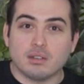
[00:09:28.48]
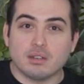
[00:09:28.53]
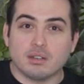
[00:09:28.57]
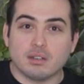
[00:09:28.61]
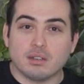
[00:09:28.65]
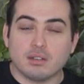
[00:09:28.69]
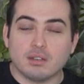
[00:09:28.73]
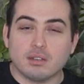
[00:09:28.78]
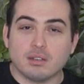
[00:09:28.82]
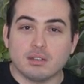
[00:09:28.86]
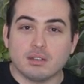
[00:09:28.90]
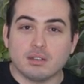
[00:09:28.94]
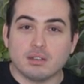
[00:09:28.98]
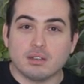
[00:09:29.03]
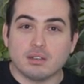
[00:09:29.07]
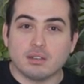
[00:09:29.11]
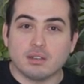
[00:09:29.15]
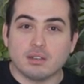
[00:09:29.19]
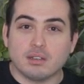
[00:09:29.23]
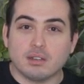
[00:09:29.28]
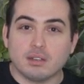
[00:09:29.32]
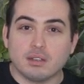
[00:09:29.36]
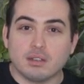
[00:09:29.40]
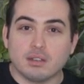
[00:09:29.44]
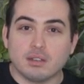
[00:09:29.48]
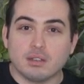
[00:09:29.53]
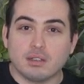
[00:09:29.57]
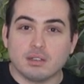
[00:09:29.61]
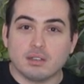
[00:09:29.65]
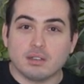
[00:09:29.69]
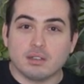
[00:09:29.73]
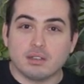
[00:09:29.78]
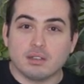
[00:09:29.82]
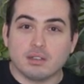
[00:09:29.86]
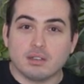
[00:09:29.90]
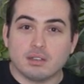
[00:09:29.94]

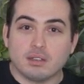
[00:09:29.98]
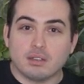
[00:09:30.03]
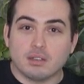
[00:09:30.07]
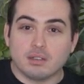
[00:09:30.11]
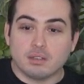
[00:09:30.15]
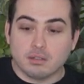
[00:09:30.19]
No one is speaking in this clip.